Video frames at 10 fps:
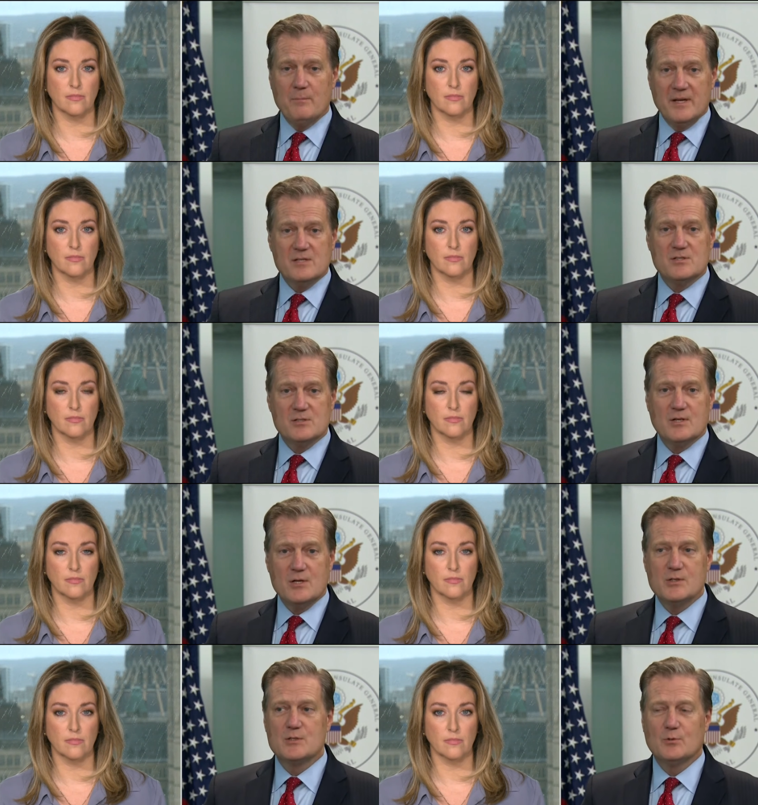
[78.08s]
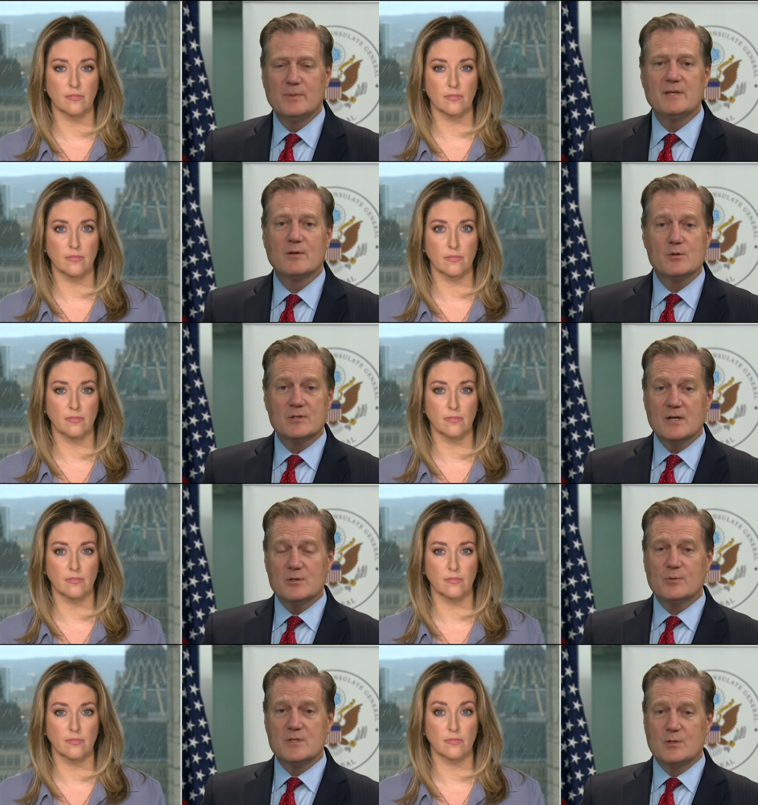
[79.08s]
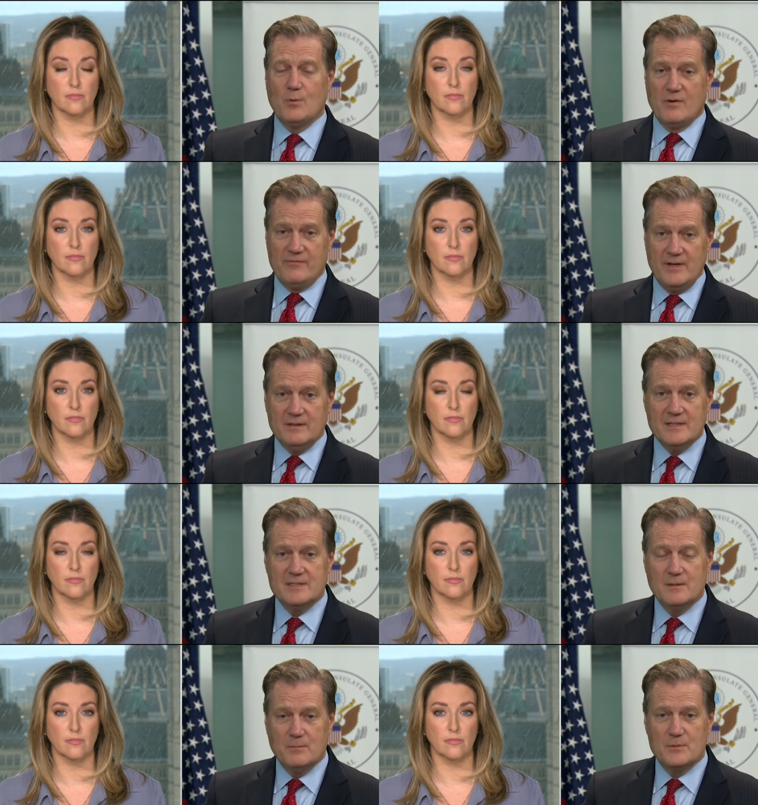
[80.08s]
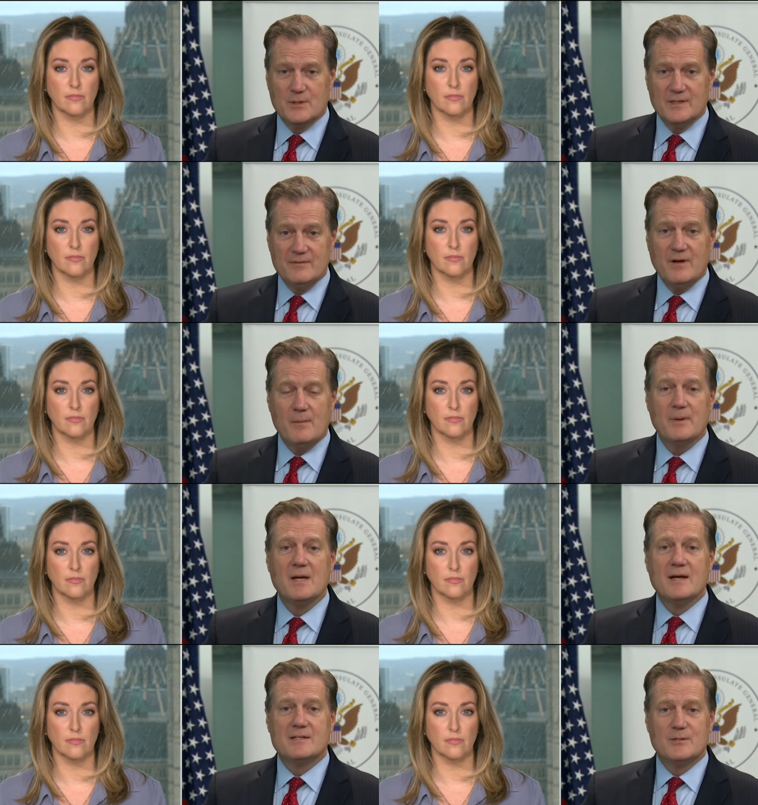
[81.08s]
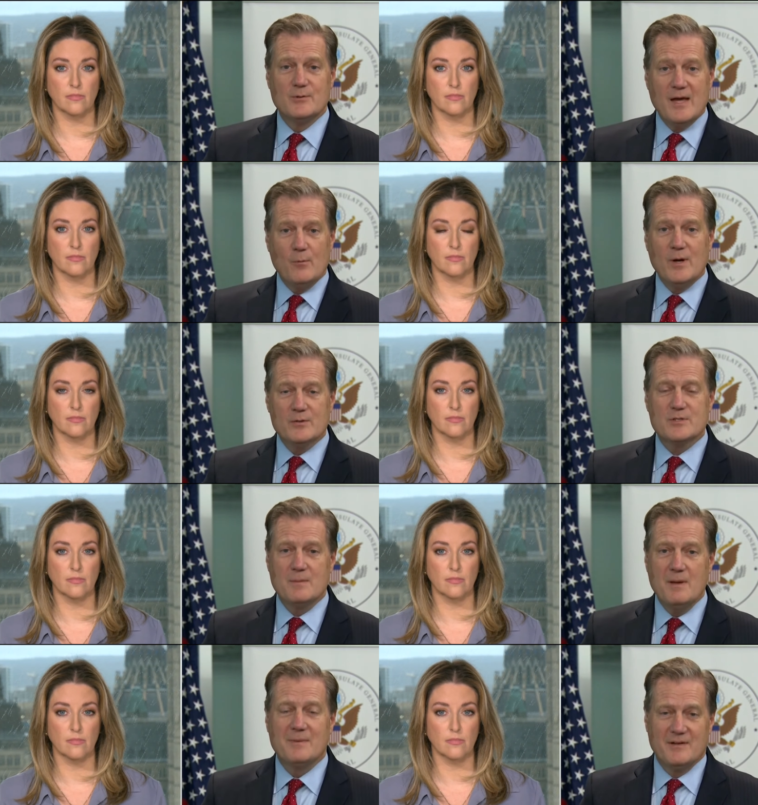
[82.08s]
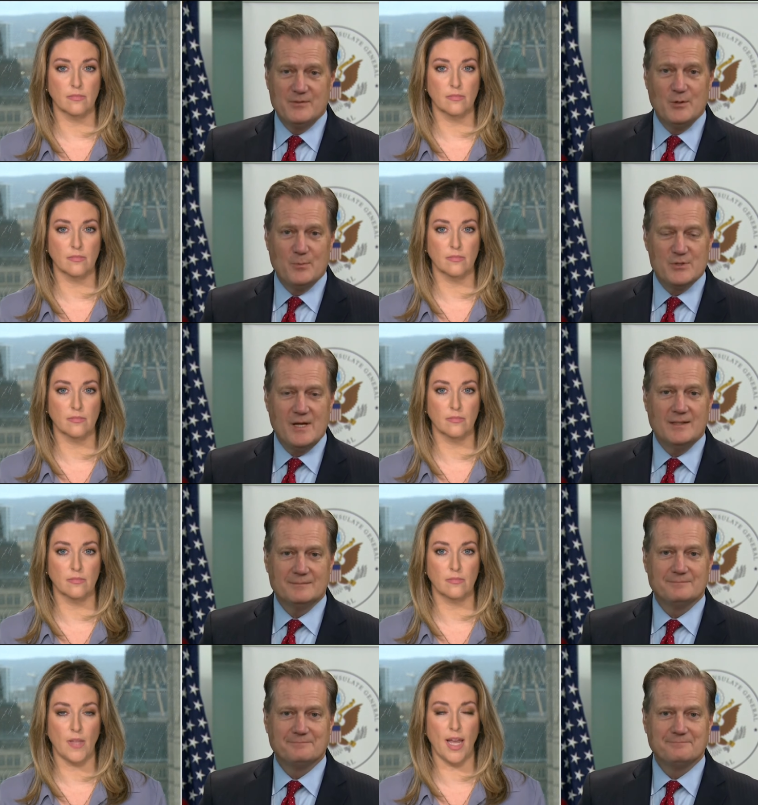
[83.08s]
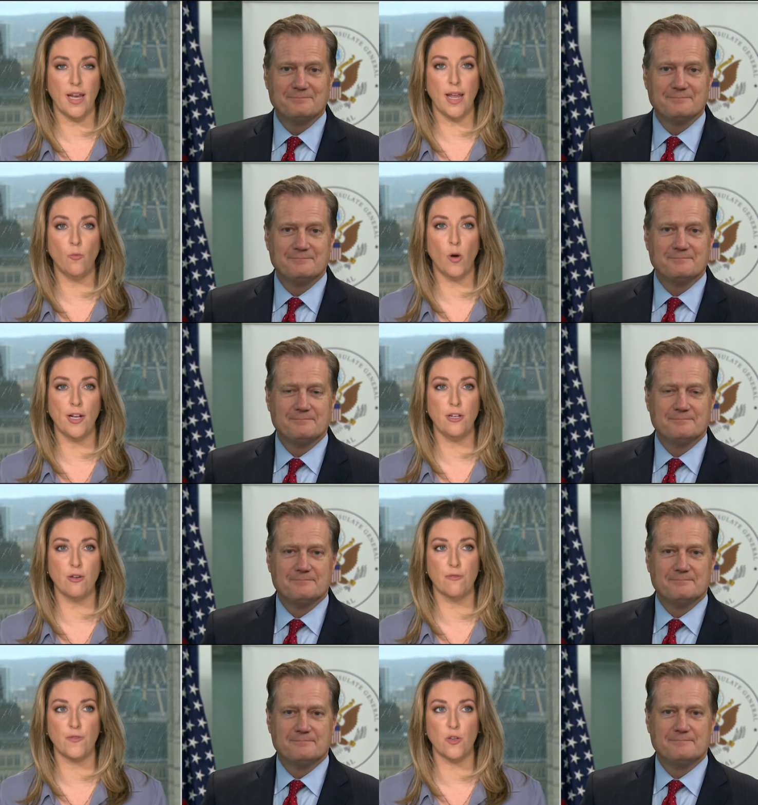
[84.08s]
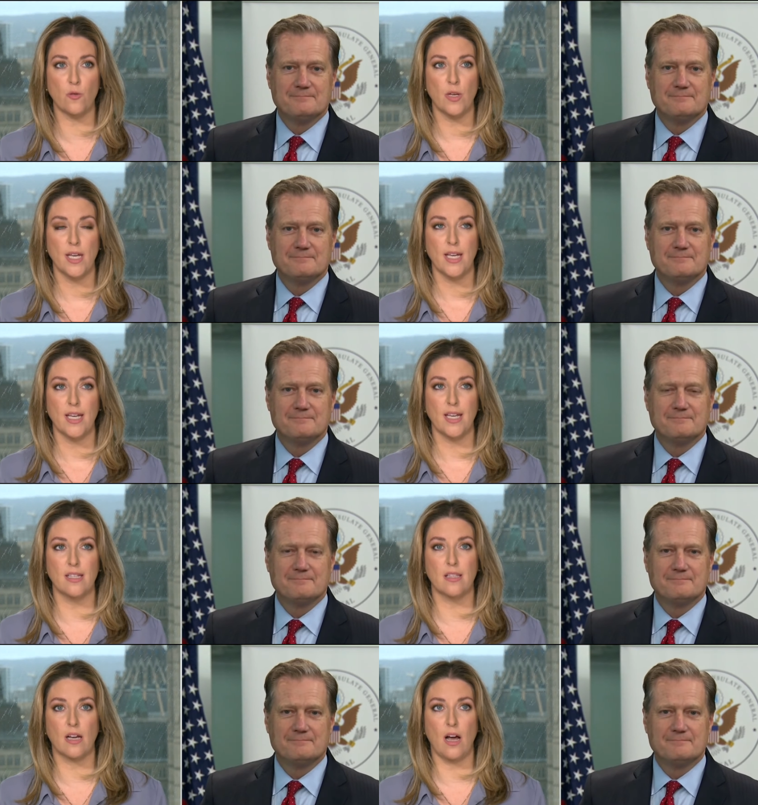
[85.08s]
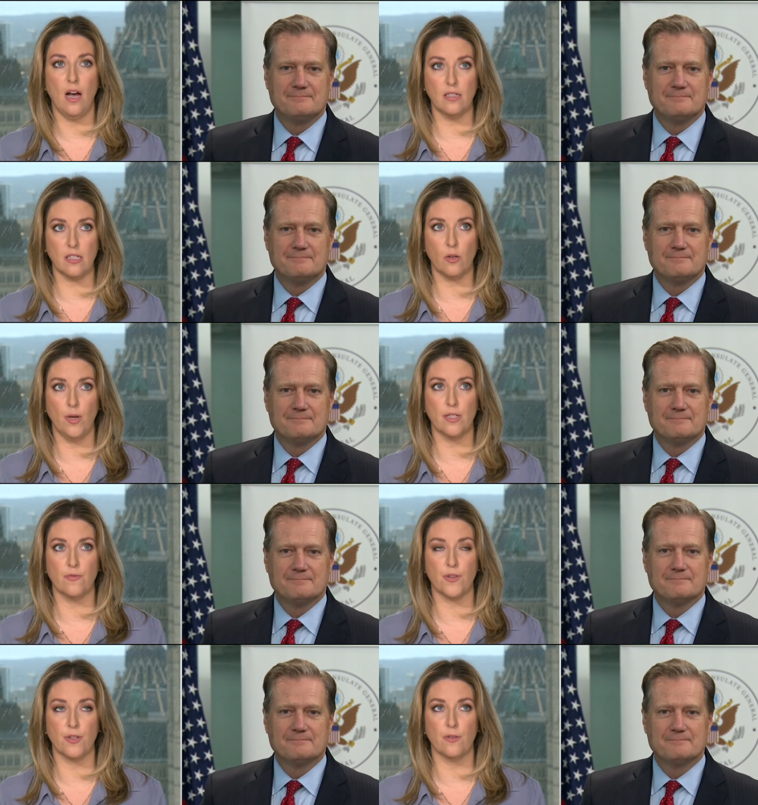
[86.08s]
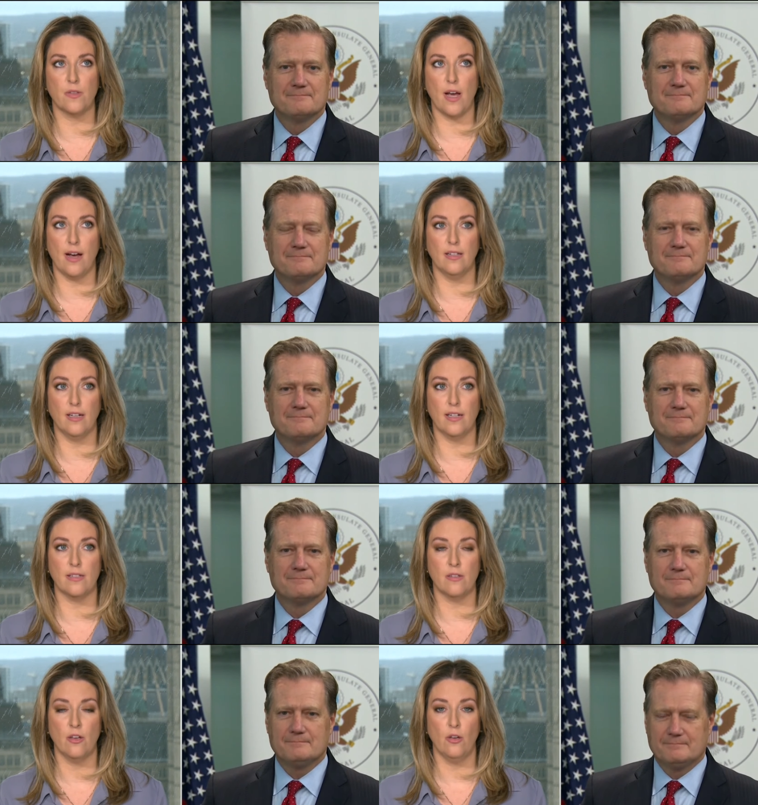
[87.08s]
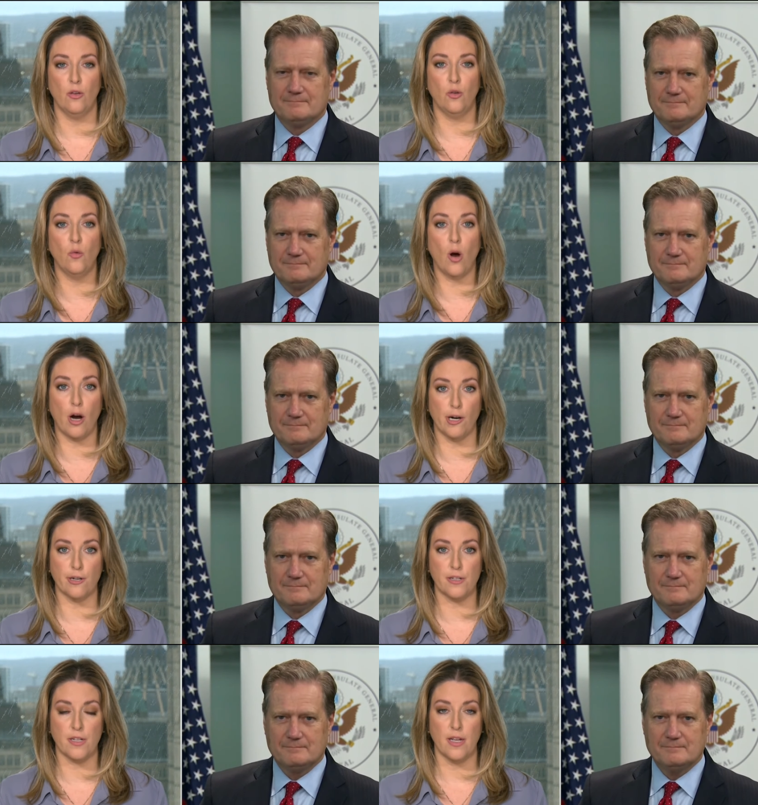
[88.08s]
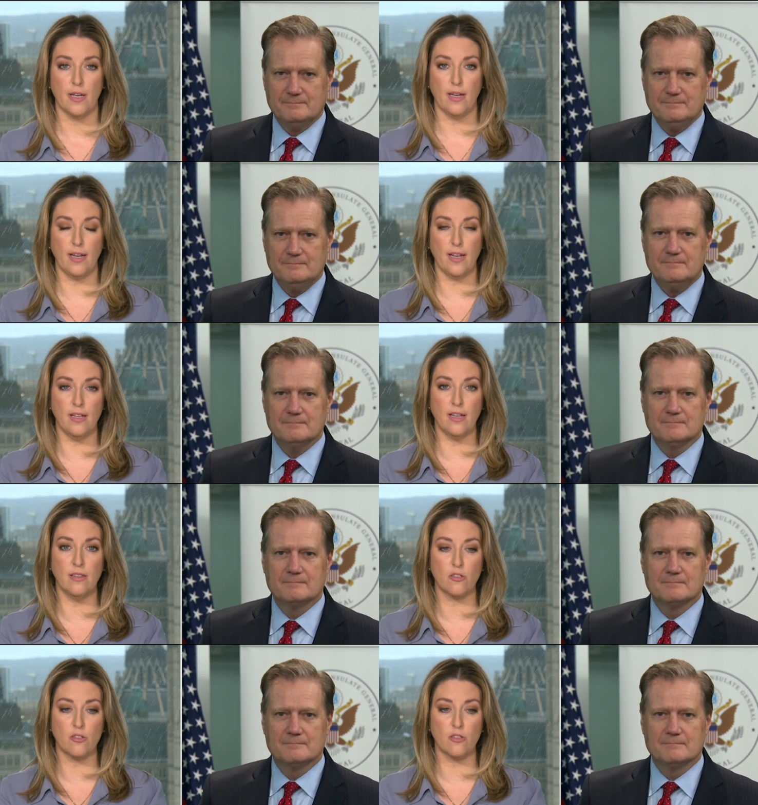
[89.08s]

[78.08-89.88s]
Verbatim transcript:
Speaker 1: the biggest discussions will be those countries who are failing to, to live up to that Wales commitment of 2%.
Speaker 2: And, and what, in your view, is the consequence for those allies who aren't in the